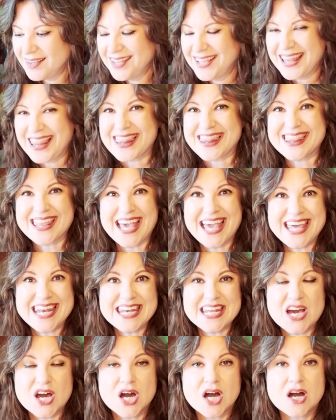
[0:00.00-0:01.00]

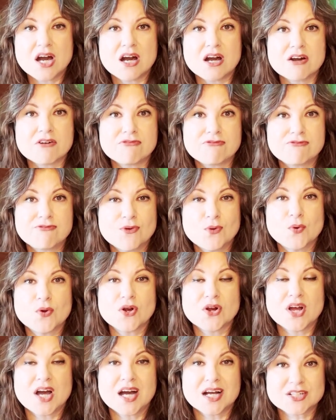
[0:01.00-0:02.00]
Then
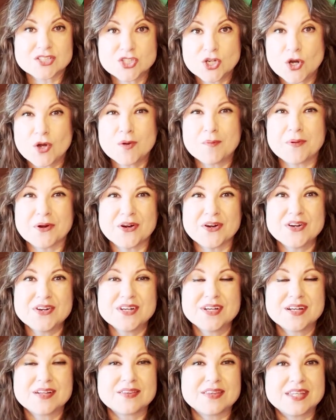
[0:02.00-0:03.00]
for
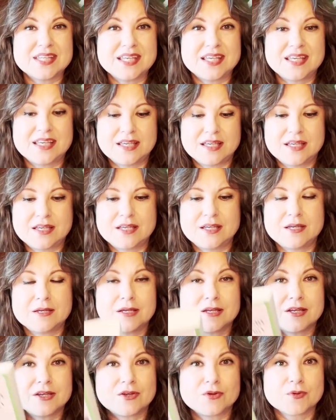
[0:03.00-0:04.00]
October,
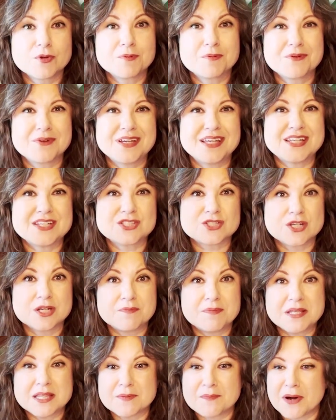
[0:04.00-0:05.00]
the group read is going to
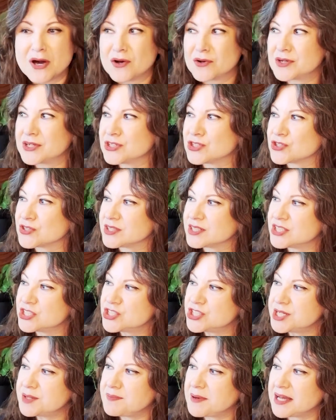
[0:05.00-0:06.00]
be The Balkan
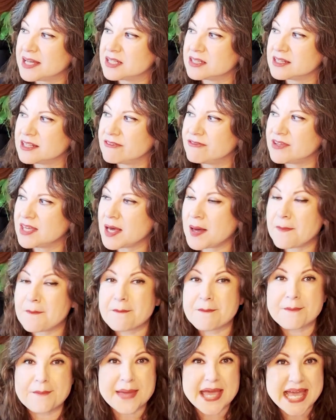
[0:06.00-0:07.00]
Trilogy by Olivia
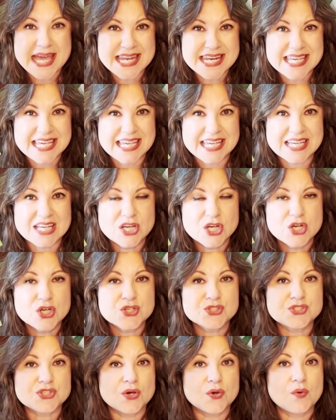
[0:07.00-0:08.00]
Manning.
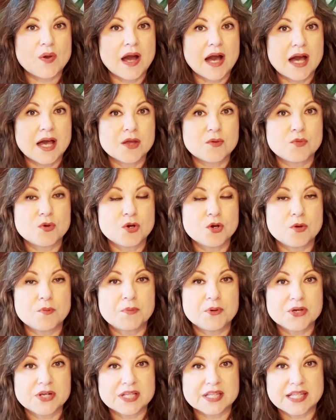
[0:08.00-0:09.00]
So I will
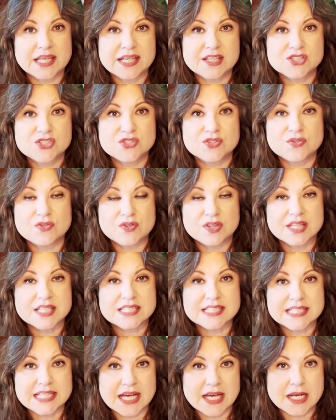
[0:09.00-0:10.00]
put a link to
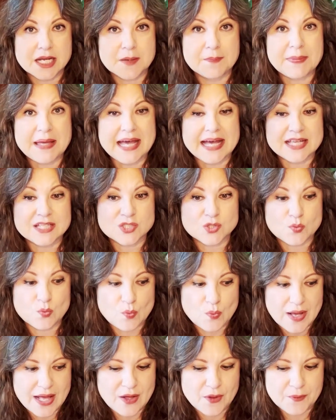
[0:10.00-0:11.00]
this sign up as
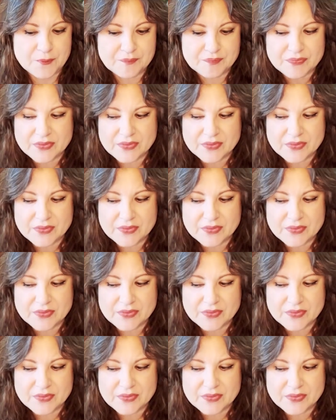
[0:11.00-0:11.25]
well.